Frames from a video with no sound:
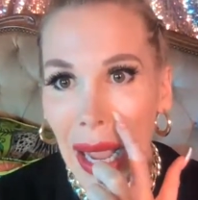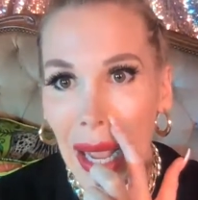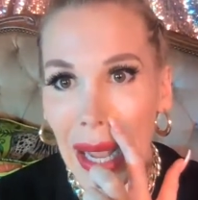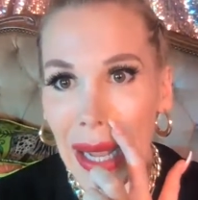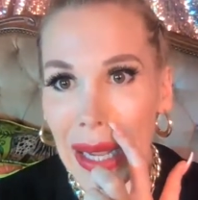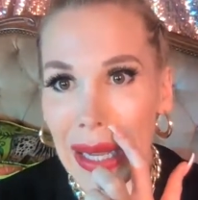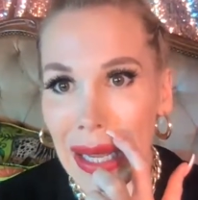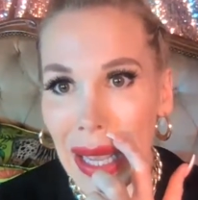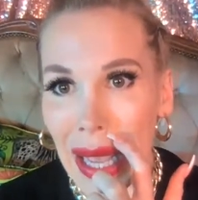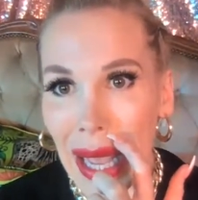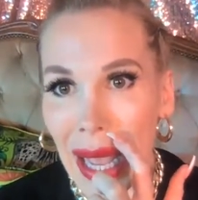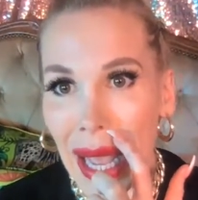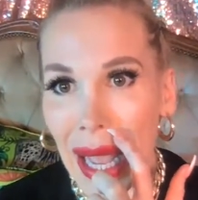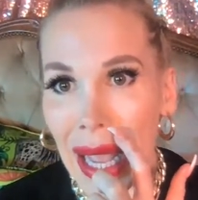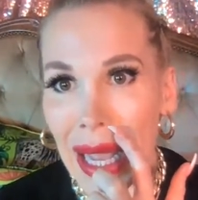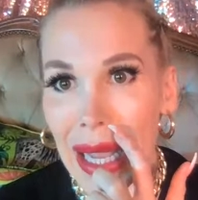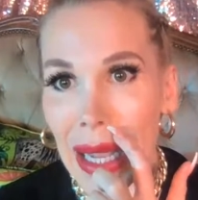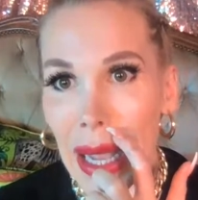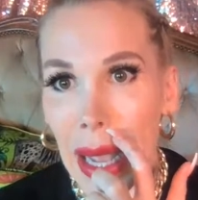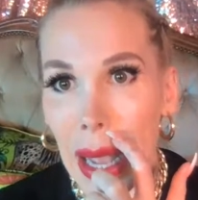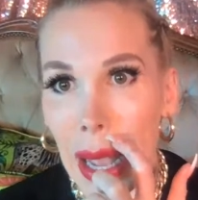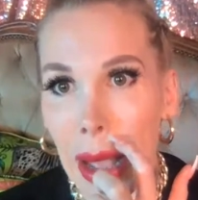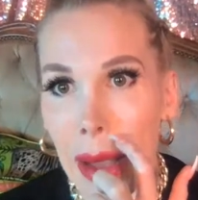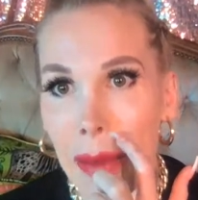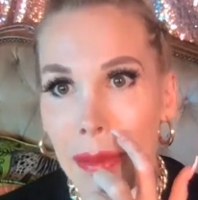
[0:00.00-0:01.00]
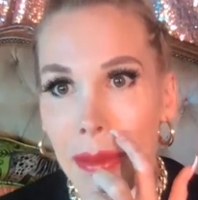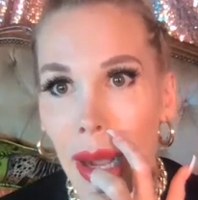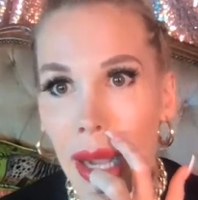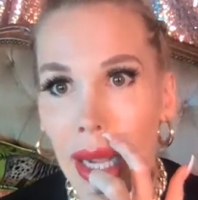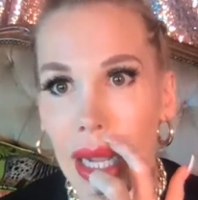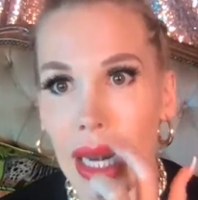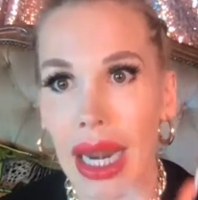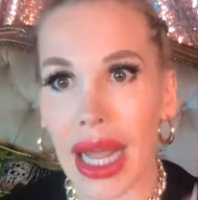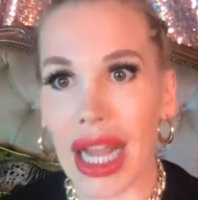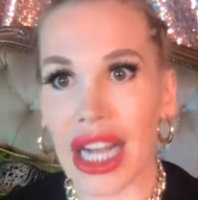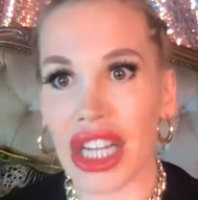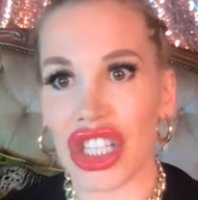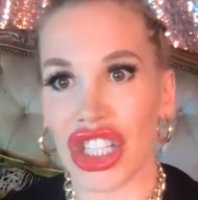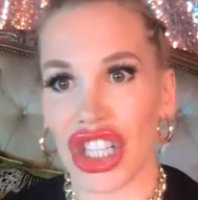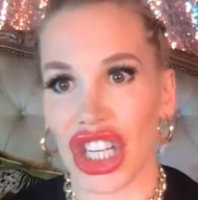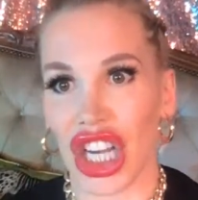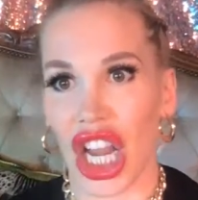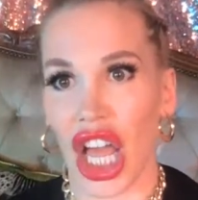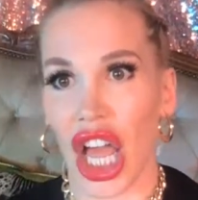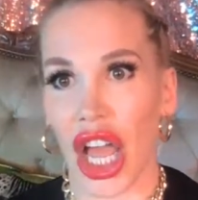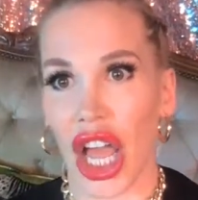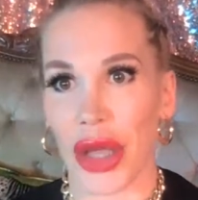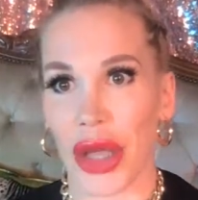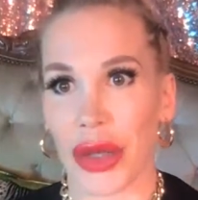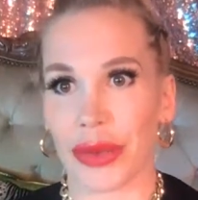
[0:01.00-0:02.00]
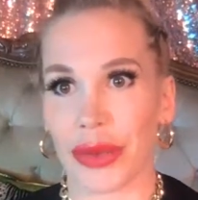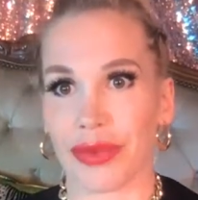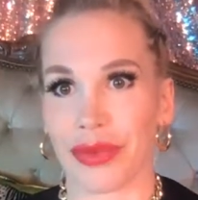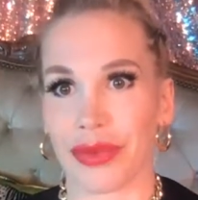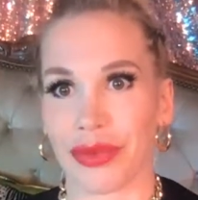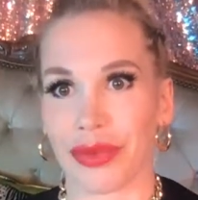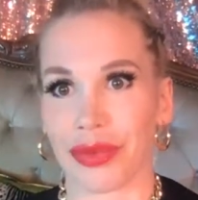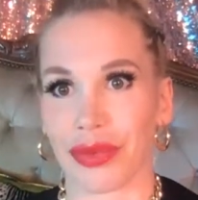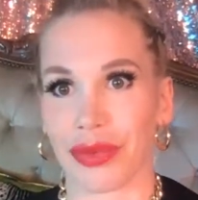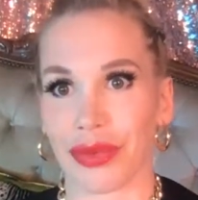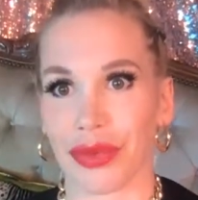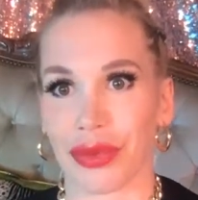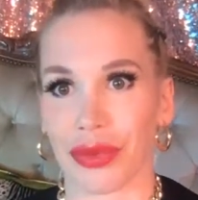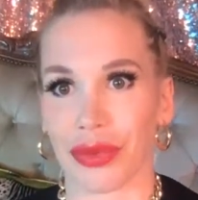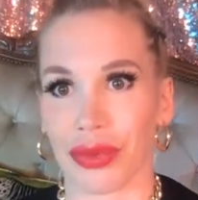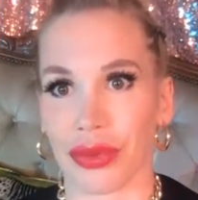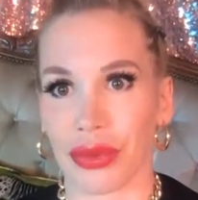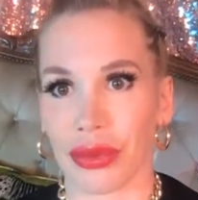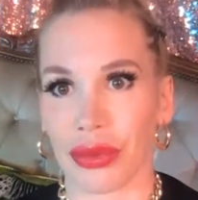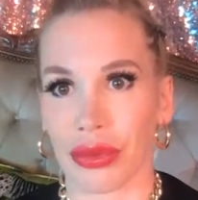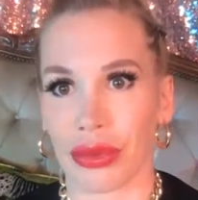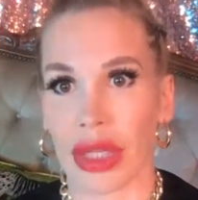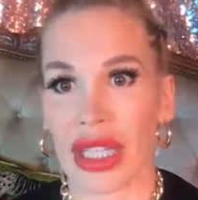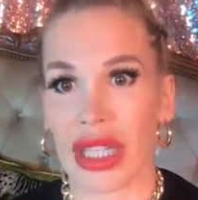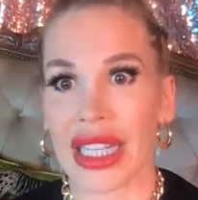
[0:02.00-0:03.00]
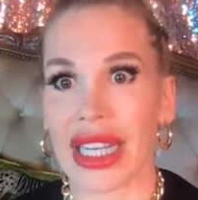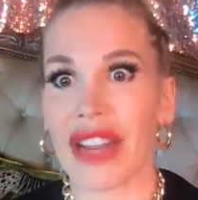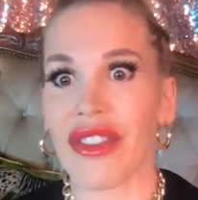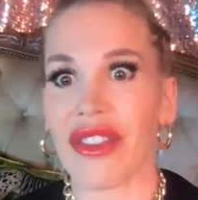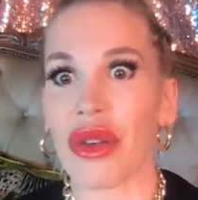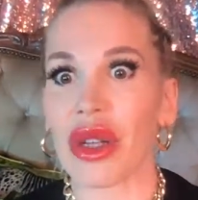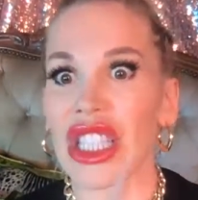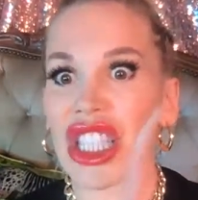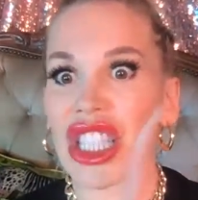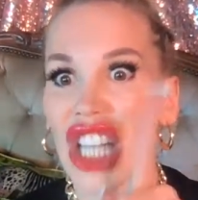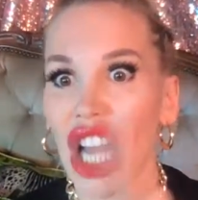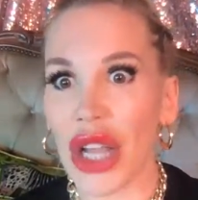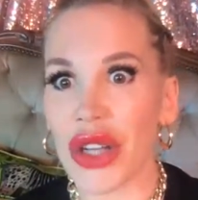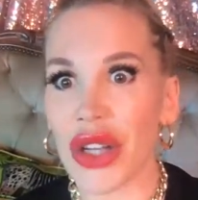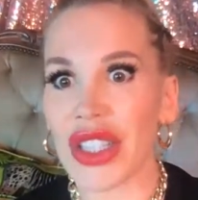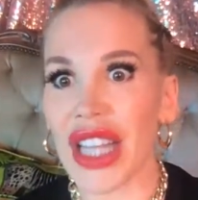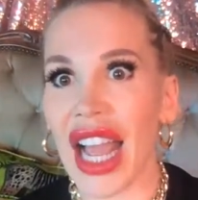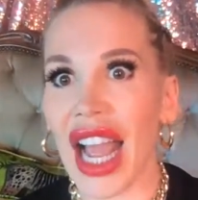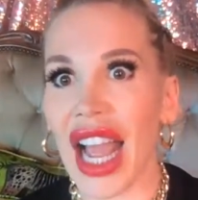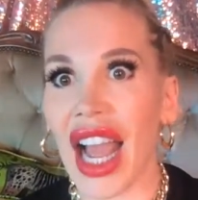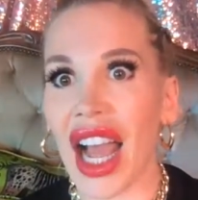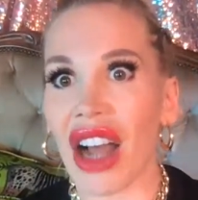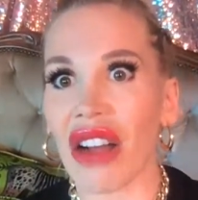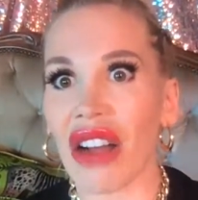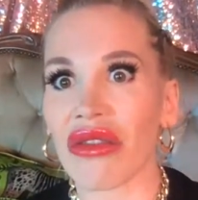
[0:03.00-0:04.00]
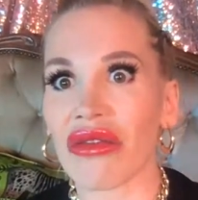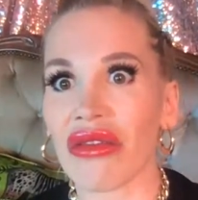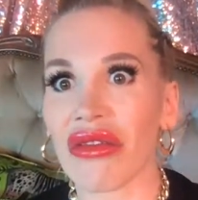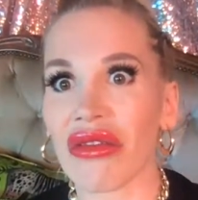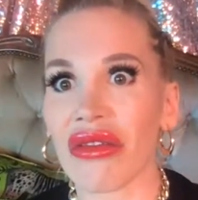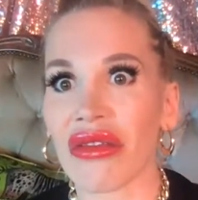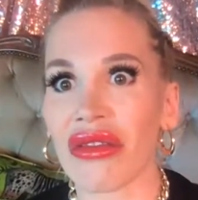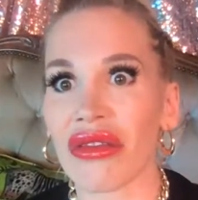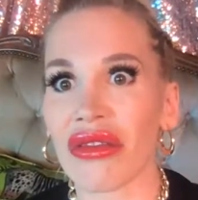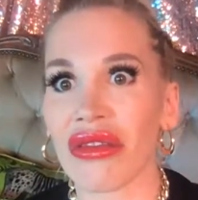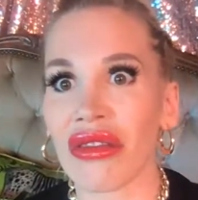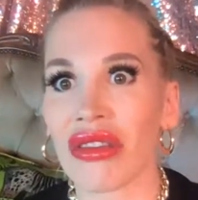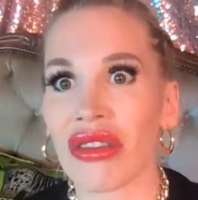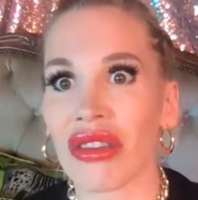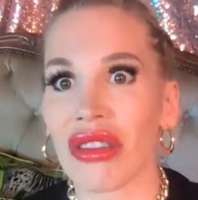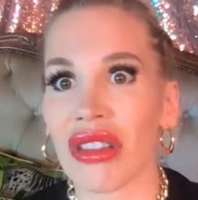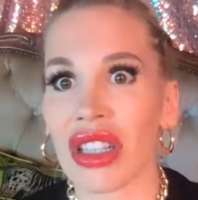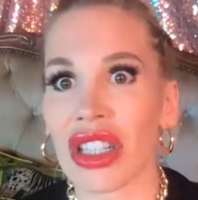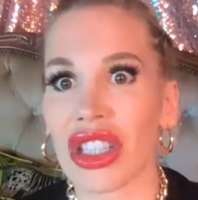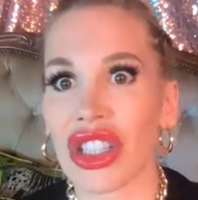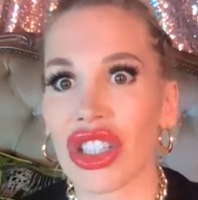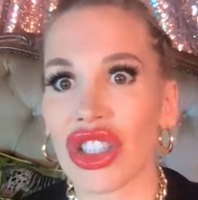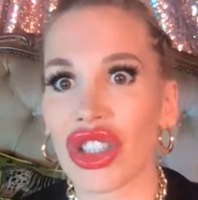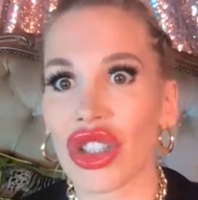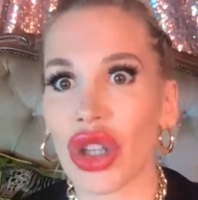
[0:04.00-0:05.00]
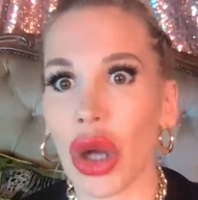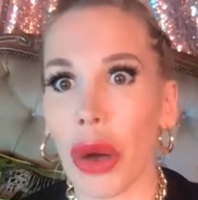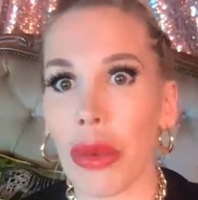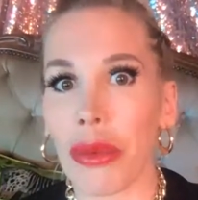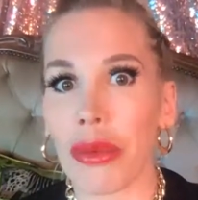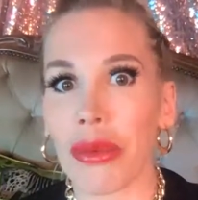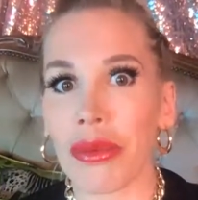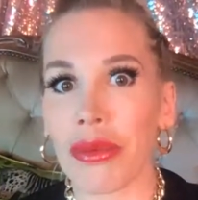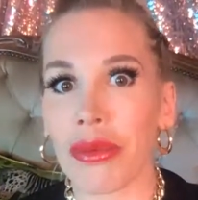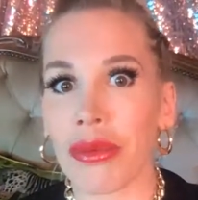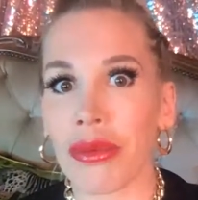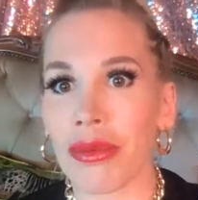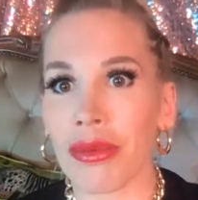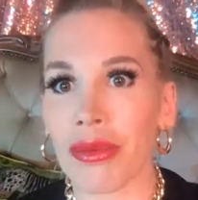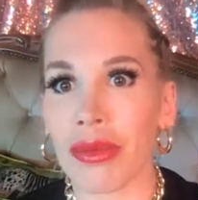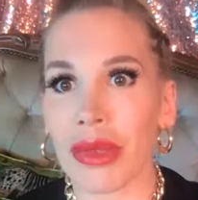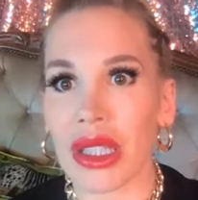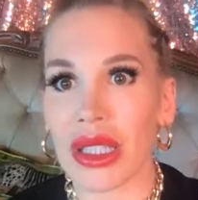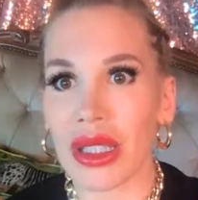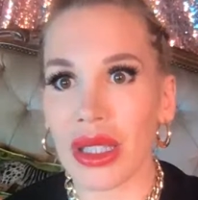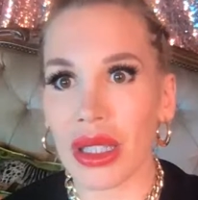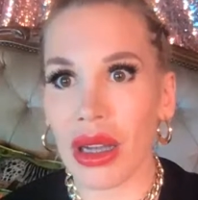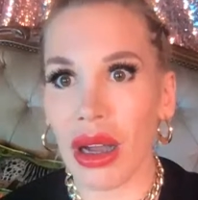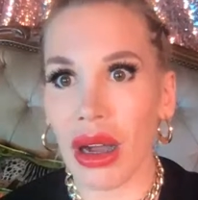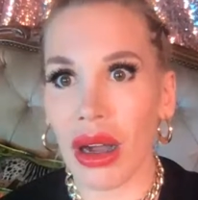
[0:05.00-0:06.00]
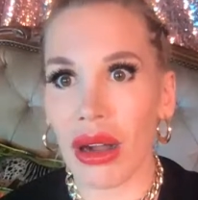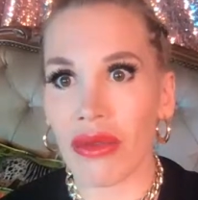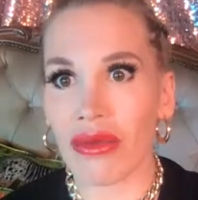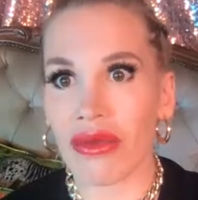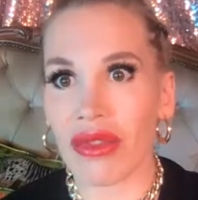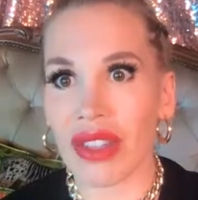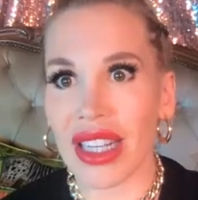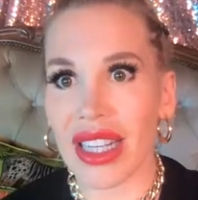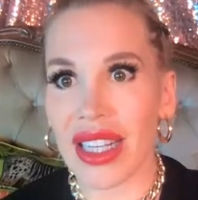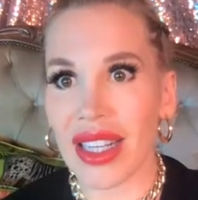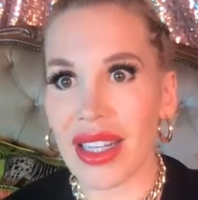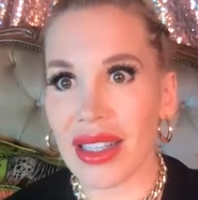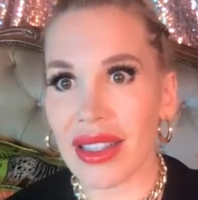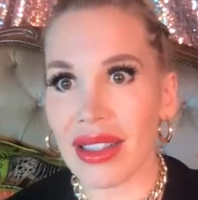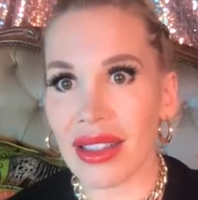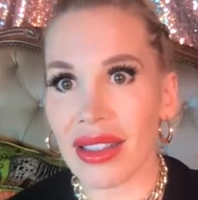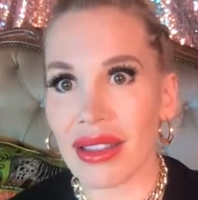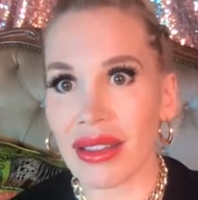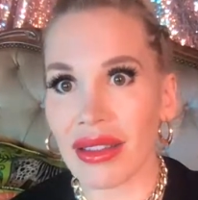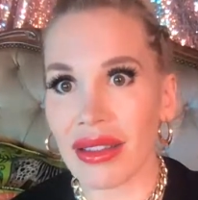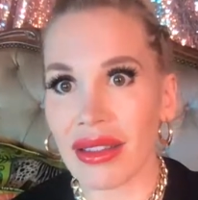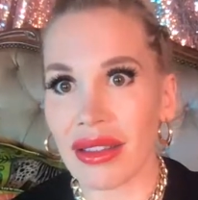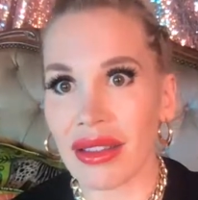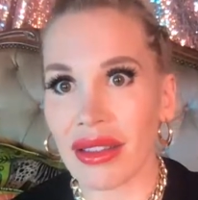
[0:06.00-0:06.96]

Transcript: Okay. Michelangelo, can everyone slow down? Stop, because I can't read.